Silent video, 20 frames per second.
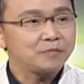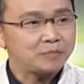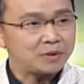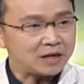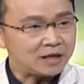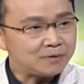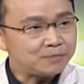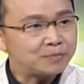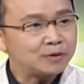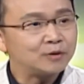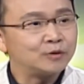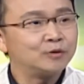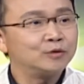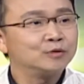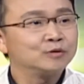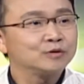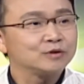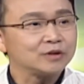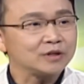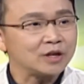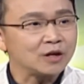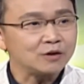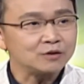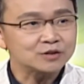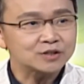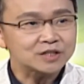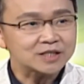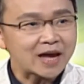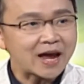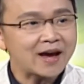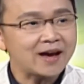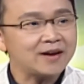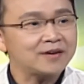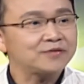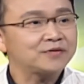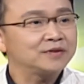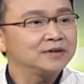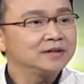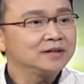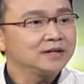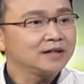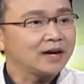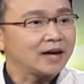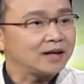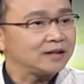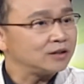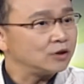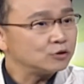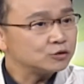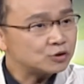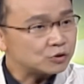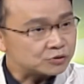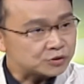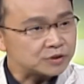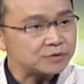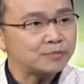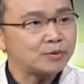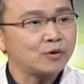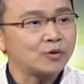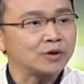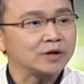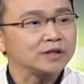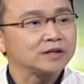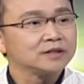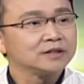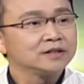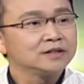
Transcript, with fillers: people, you know staff, and also support,